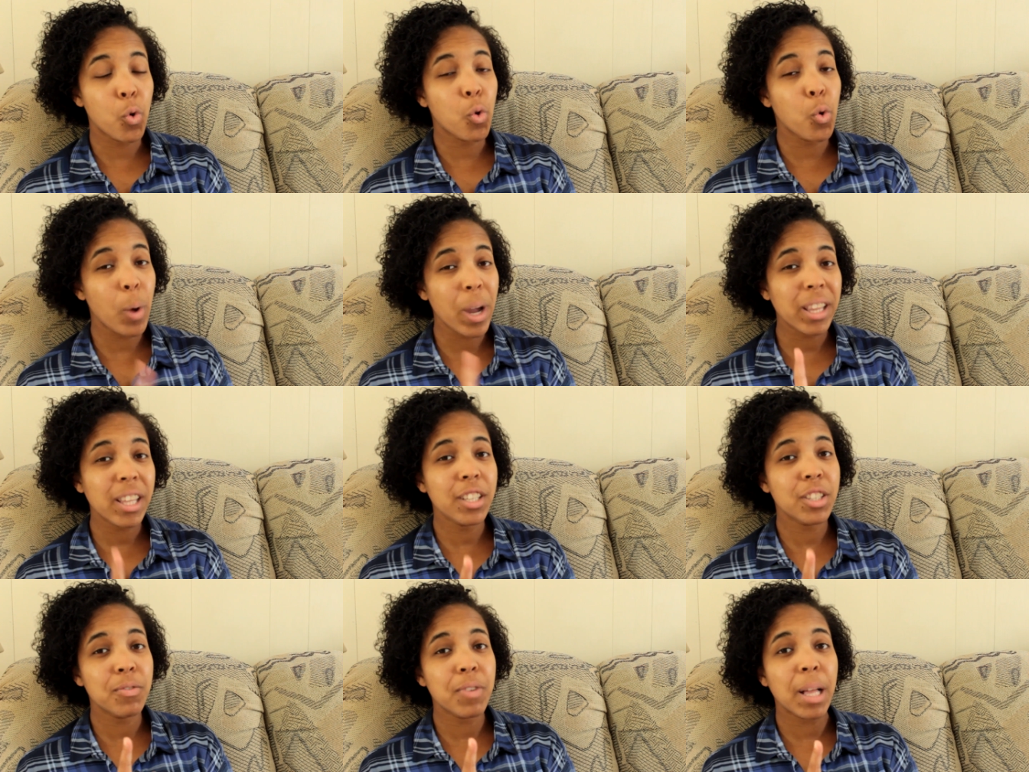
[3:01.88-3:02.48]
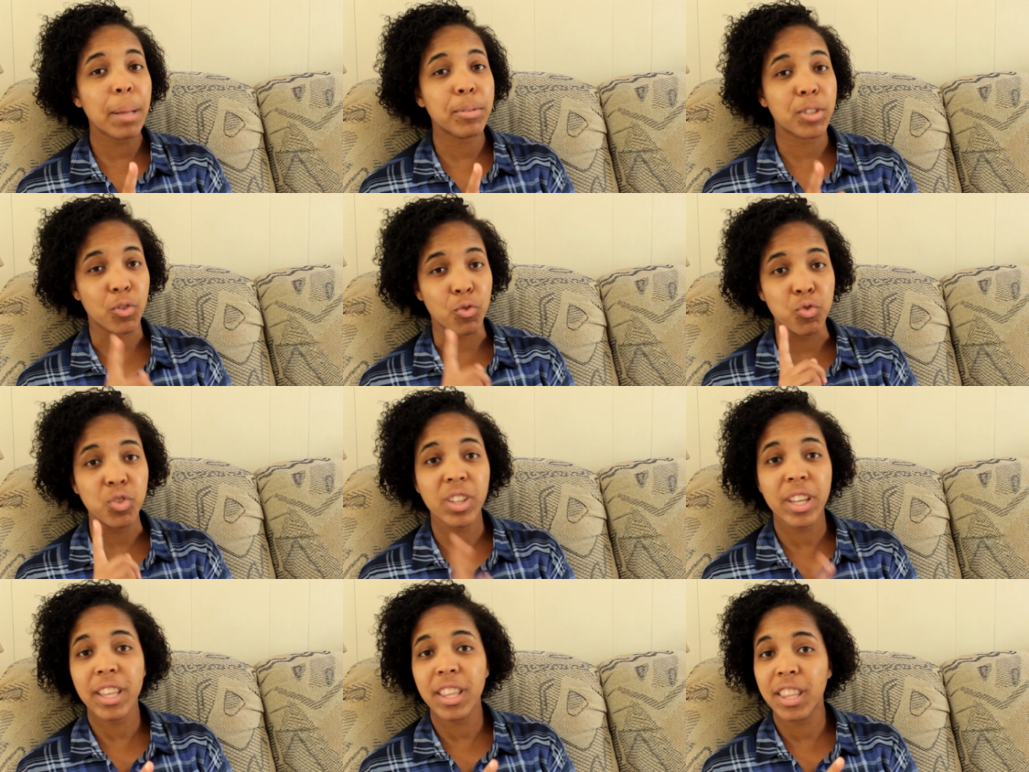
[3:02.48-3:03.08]
quickly developed a
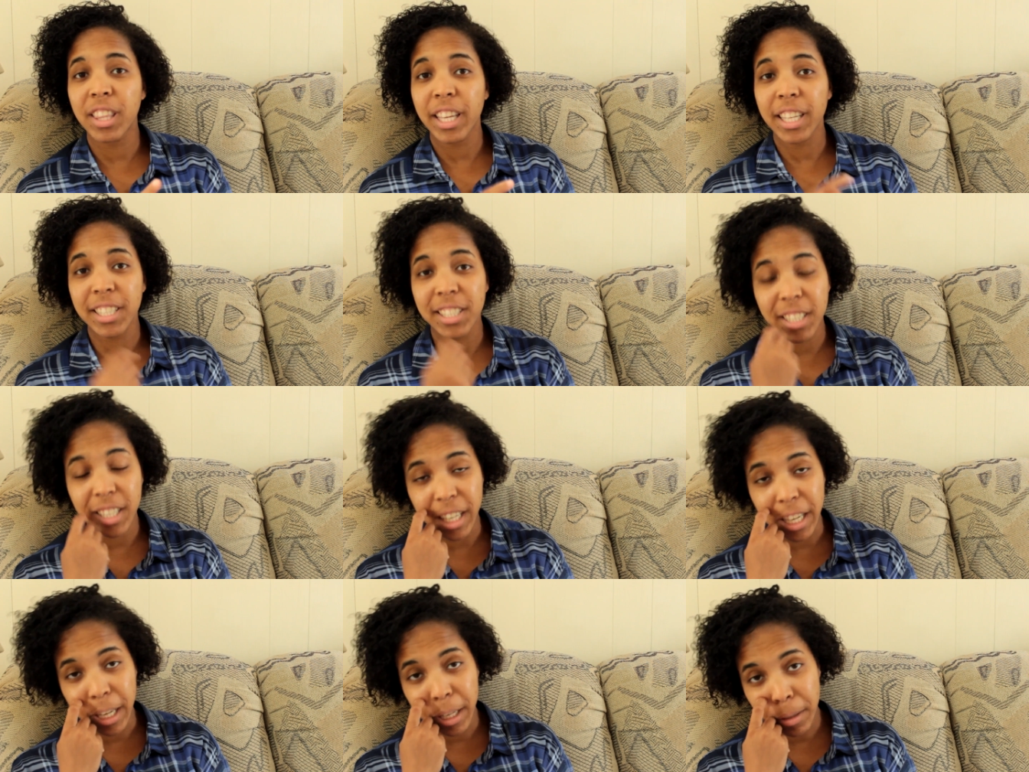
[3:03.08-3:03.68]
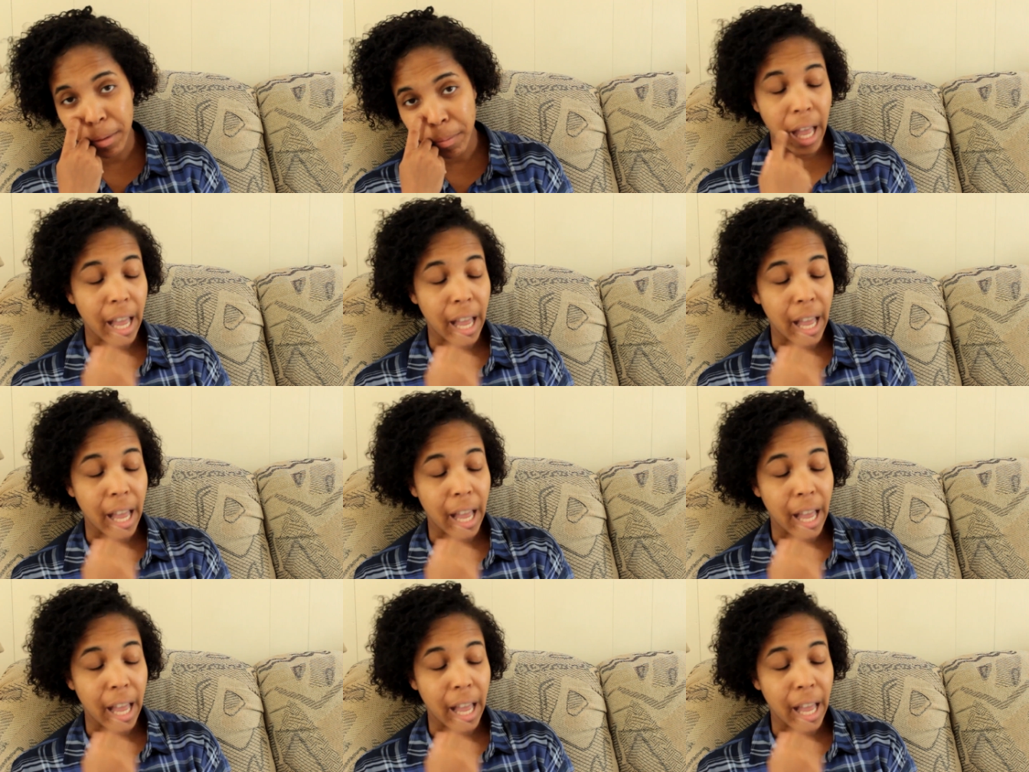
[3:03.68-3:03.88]
really thick skin.